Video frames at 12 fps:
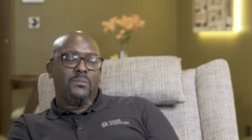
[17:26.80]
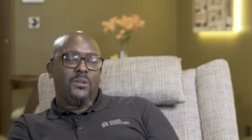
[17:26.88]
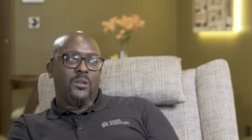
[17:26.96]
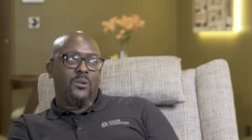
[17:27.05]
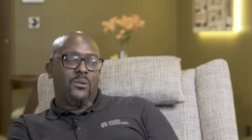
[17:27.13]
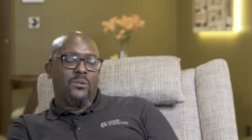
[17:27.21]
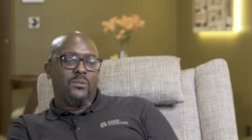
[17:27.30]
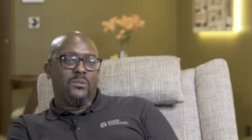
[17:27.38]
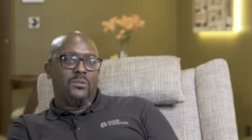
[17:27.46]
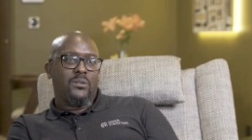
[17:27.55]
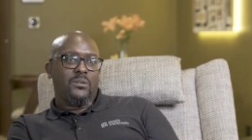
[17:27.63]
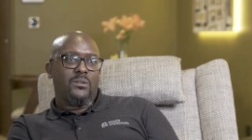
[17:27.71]
you know,
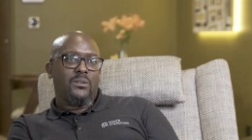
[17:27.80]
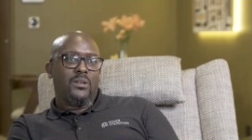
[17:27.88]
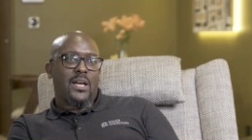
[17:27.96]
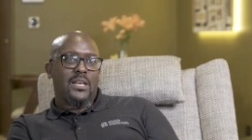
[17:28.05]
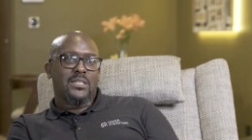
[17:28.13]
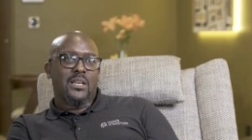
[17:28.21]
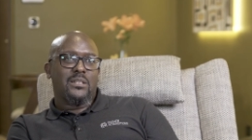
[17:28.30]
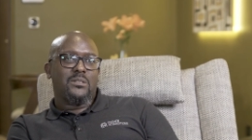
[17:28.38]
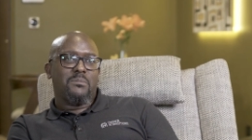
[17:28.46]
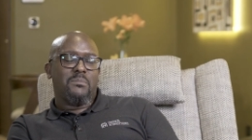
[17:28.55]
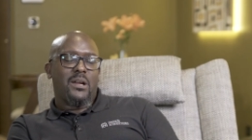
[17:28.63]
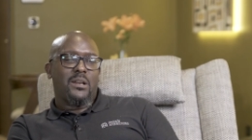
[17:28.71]
ask her
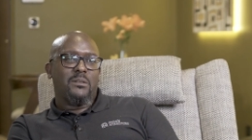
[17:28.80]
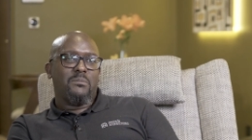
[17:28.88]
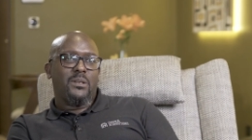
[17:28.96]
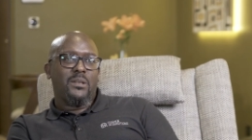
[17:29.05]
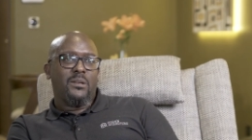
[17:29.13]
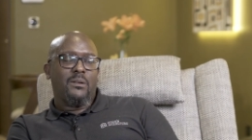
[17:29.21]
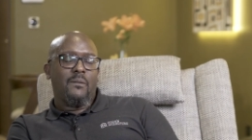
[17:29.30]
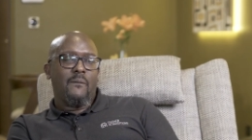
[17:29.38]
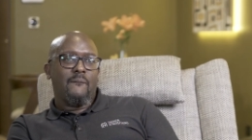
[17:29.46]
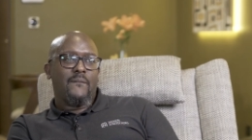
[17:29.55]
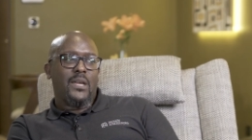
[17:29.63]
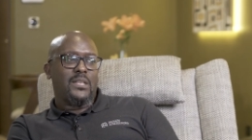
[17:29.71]
to marry me. Mm.
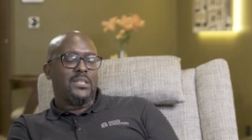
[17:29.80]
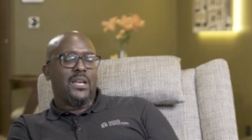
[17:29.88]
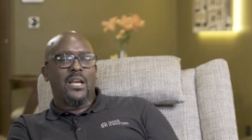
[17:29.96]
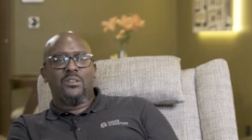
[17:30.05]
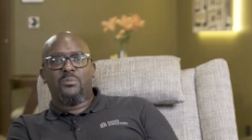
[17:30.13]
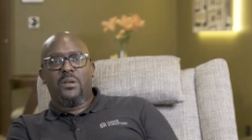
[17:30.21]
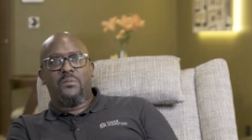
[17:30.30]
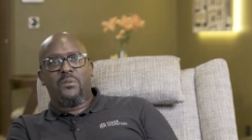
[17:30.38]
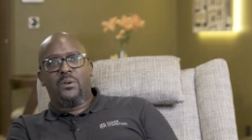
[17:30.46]
And she can't wait